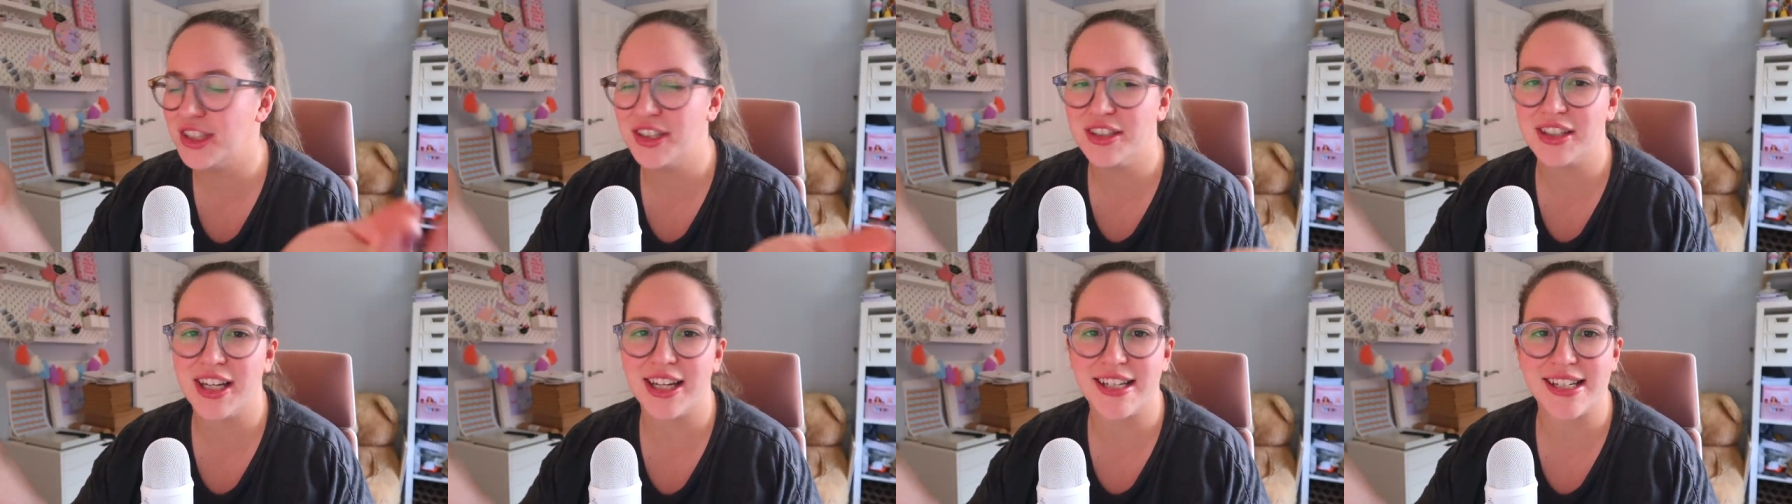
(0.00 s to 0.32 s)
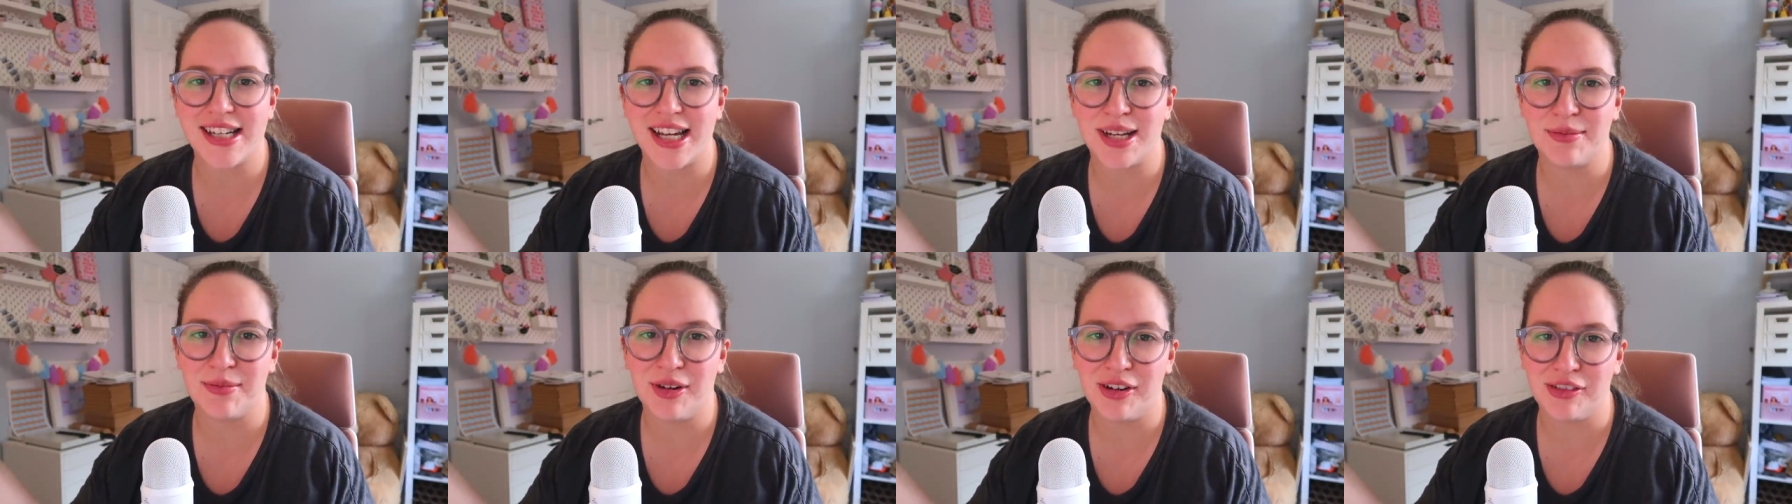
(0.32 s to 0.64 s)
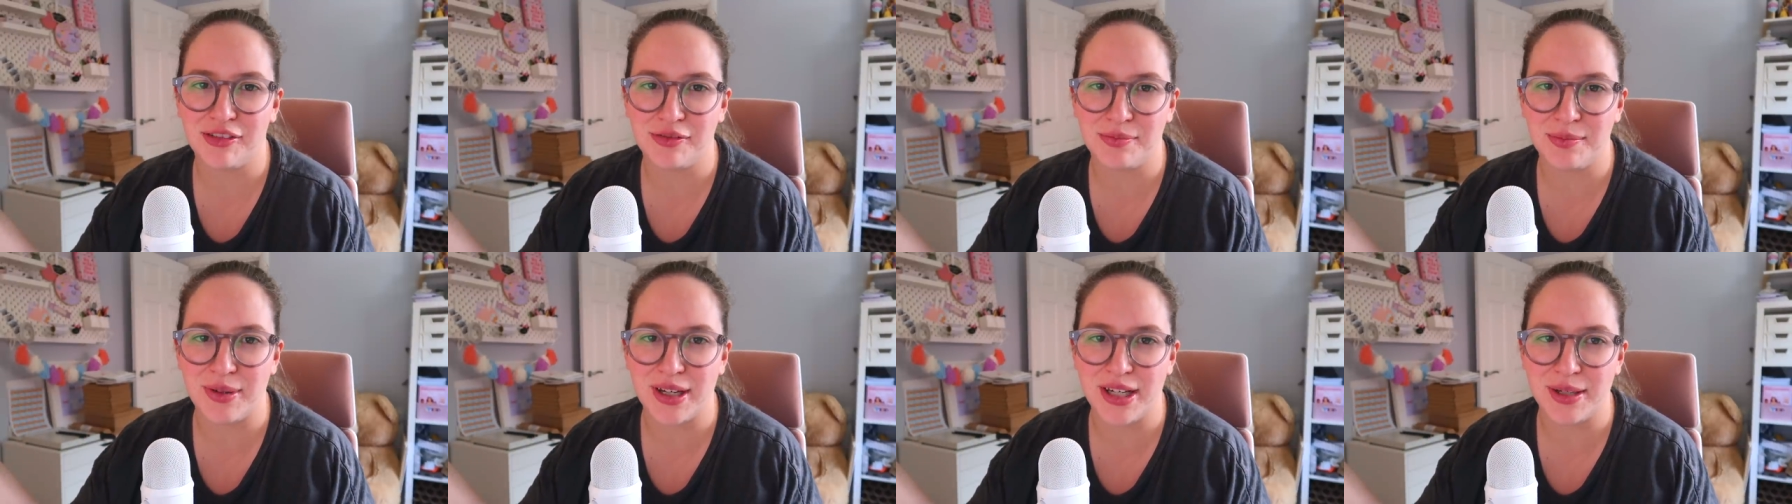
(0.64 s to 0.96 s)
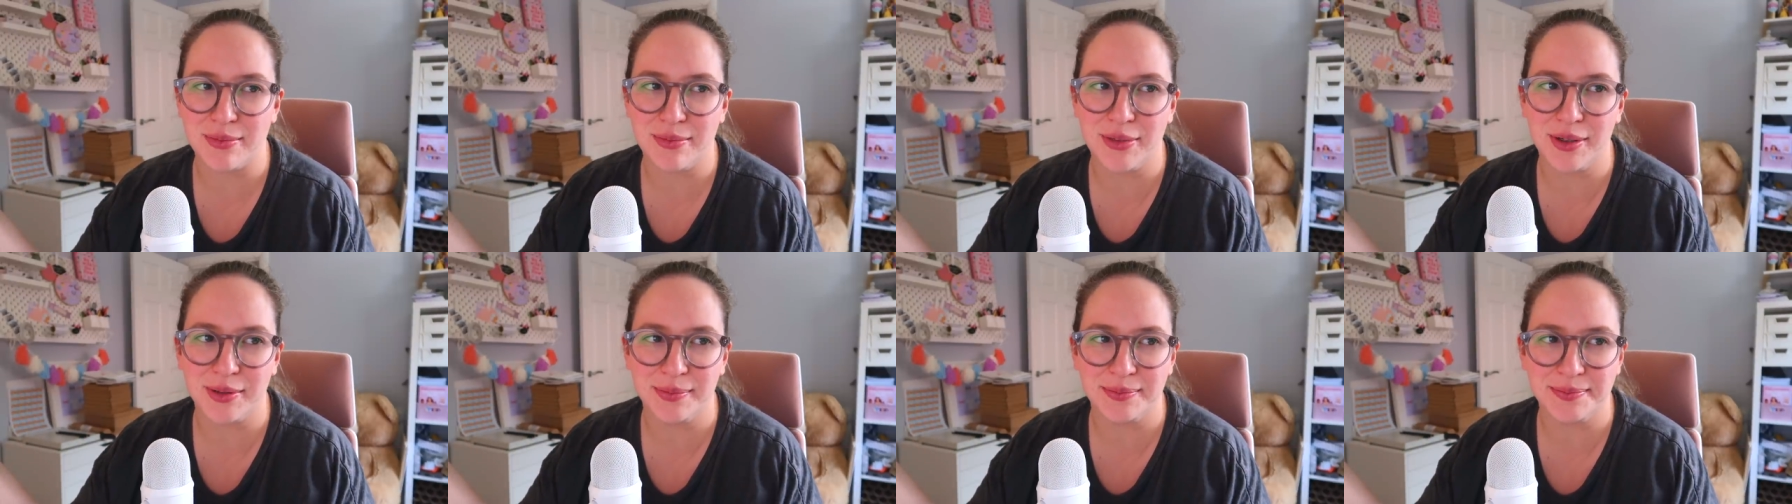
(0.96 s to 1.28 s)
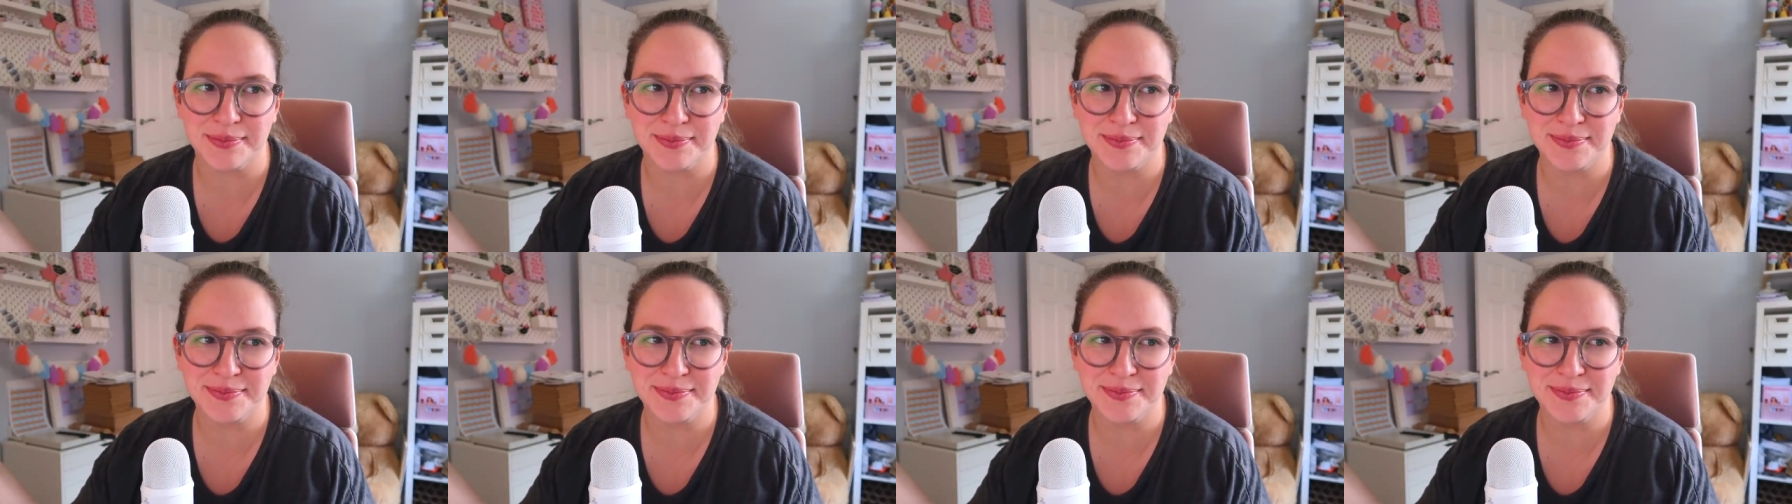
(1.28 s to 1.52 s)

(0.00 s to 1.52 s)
don't get time off of being a mum.